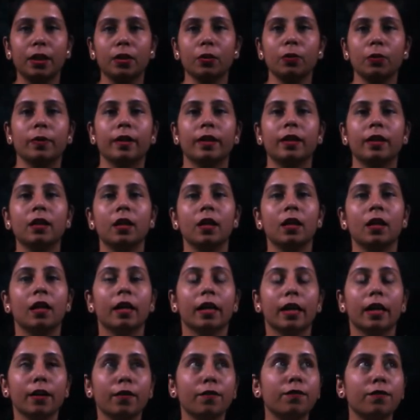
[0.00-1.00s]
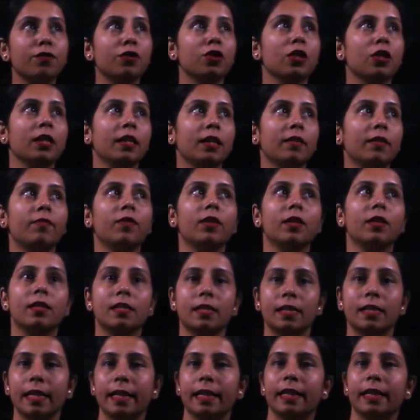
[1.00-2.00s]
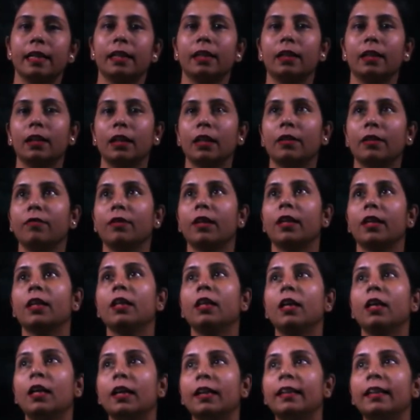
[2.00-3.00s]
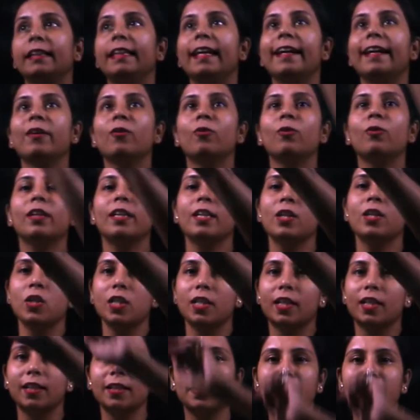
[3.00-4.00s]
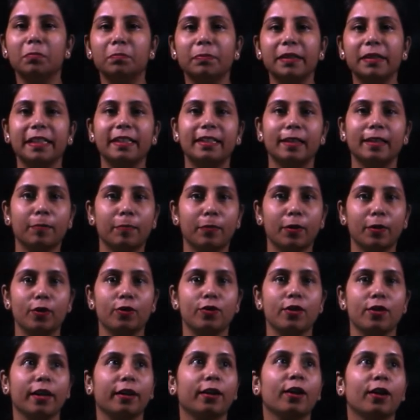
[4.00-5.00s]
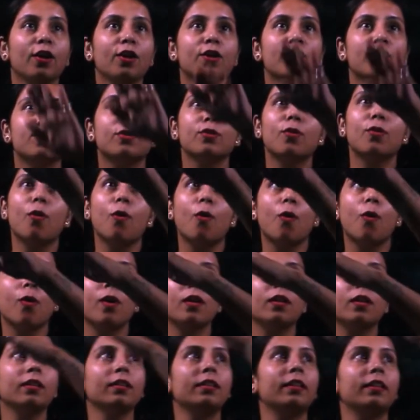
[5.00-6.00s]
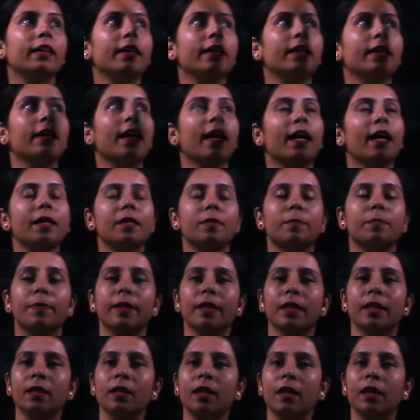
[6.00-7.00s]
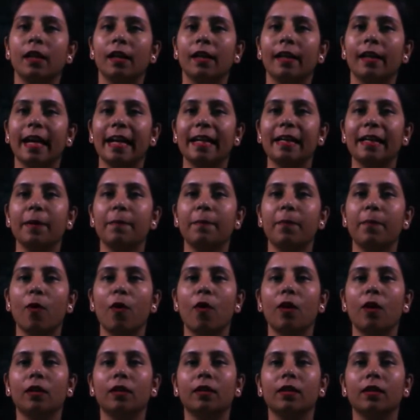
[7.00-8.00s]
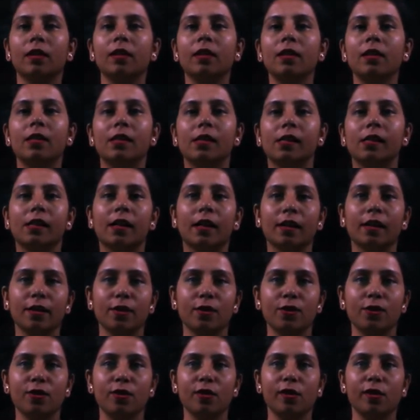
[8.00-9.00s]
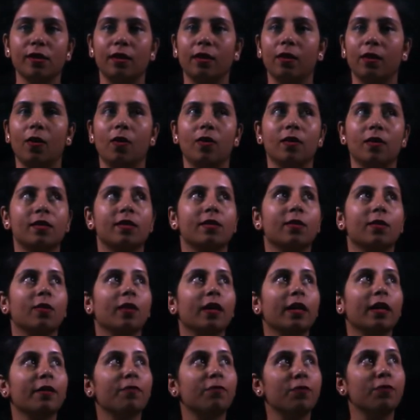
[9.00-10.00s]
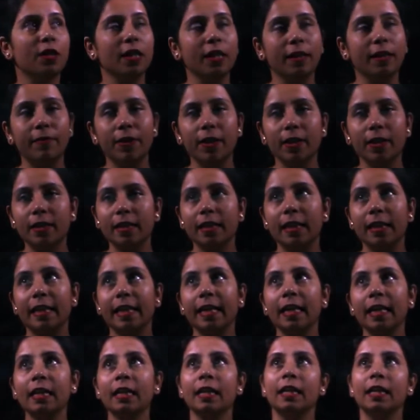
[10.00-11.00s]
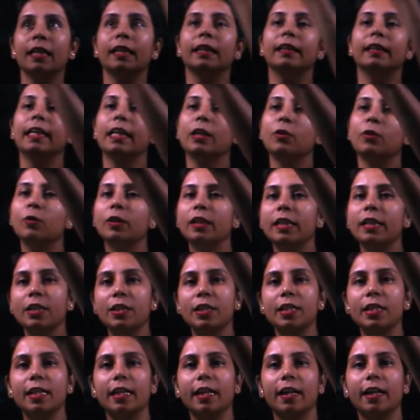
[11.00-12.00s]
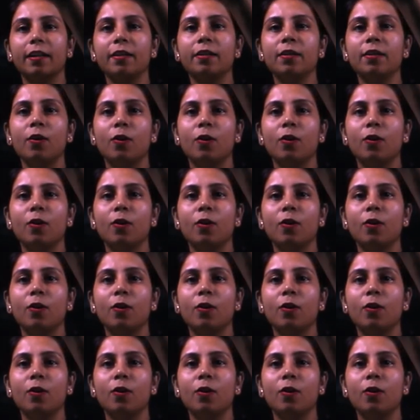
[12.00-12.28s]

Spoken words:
to it. If she works late in the evening, then only she can complete her project. So all the thing has been lined up on the conditional clause. So if she works late, then only she can